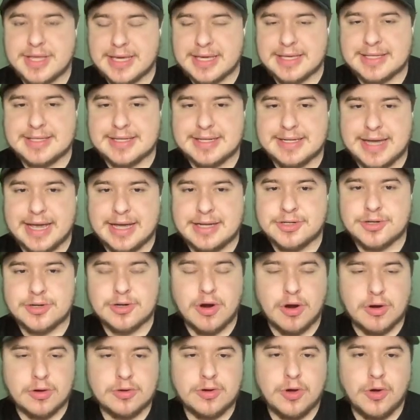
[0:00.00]
things in
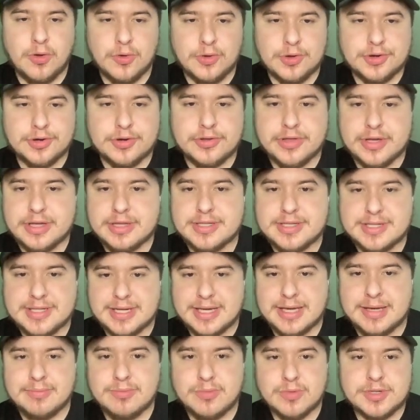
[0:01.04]
nature are colder than
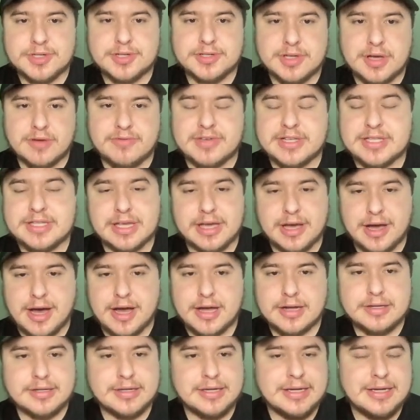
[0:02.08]
steam, which is obviously
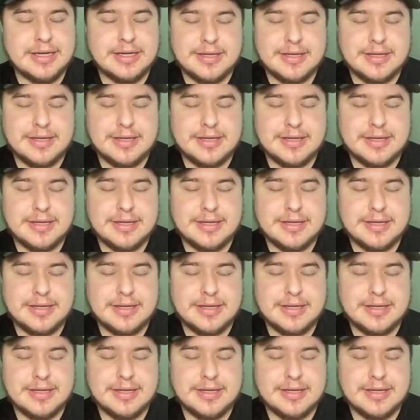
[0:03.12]
hot.